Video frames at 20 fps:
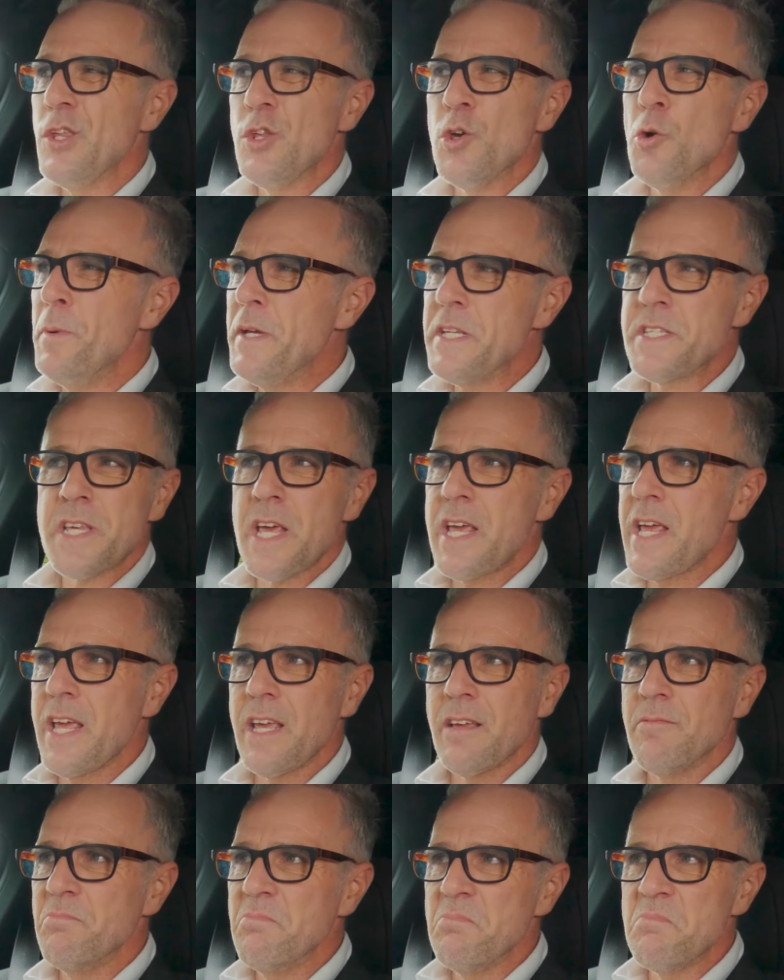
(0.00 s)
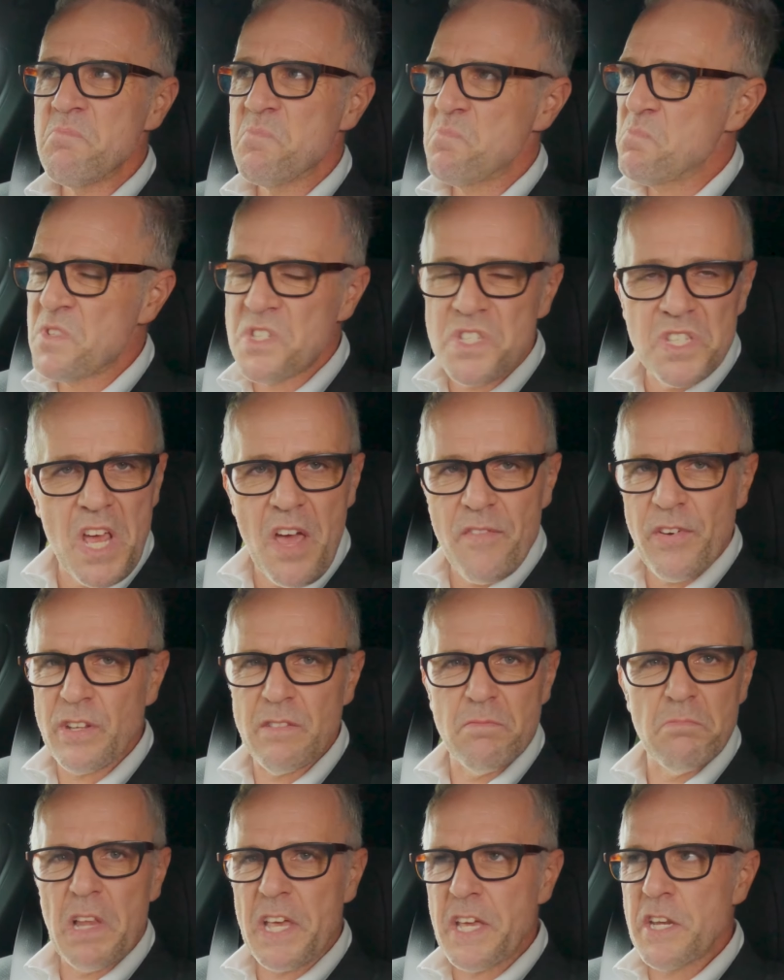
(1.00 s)
you'll be seeing
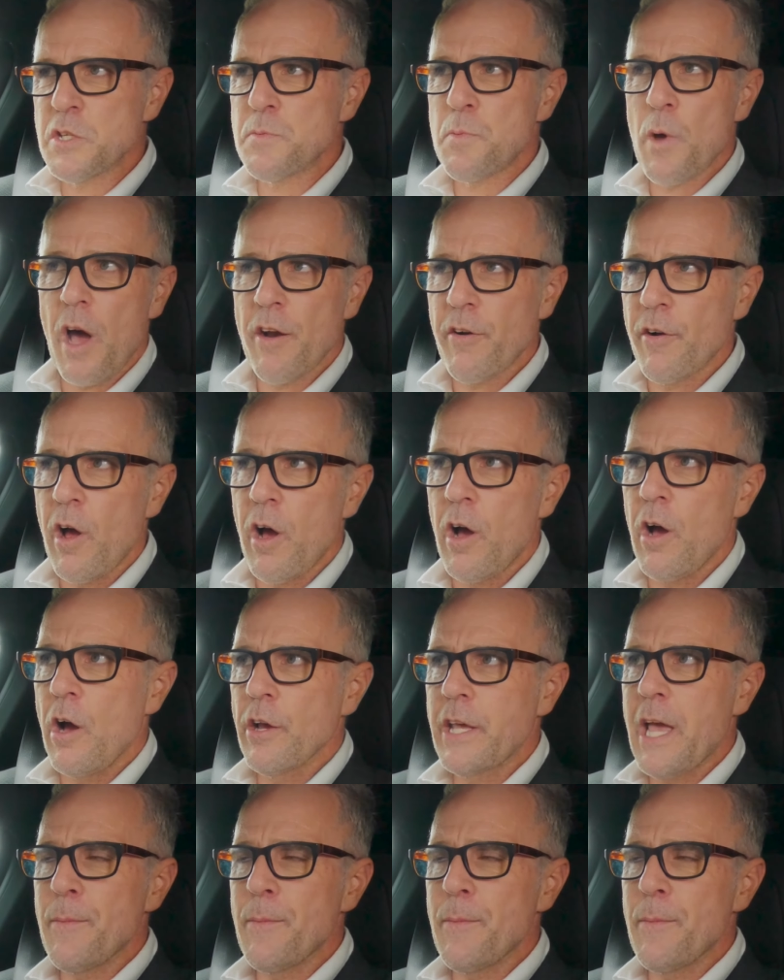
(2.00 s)
7 litres per 100.